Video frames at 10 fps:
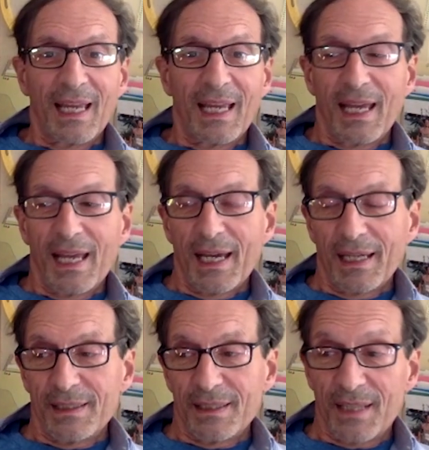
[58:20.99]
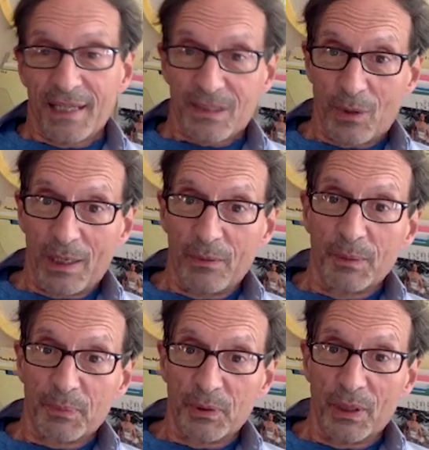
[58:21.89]
And that's why we're
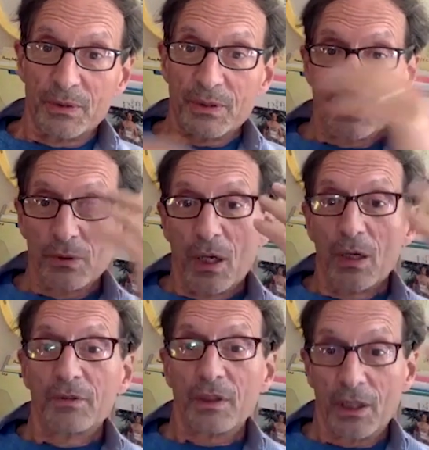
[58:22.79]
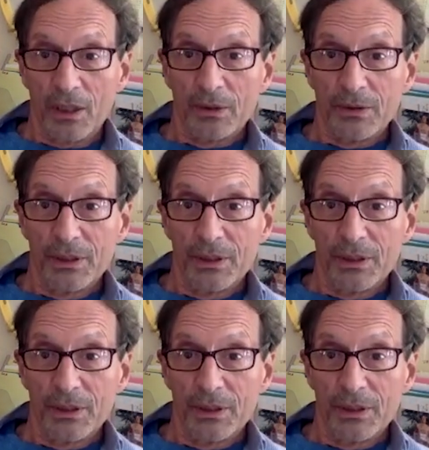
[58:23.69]
prone to overload.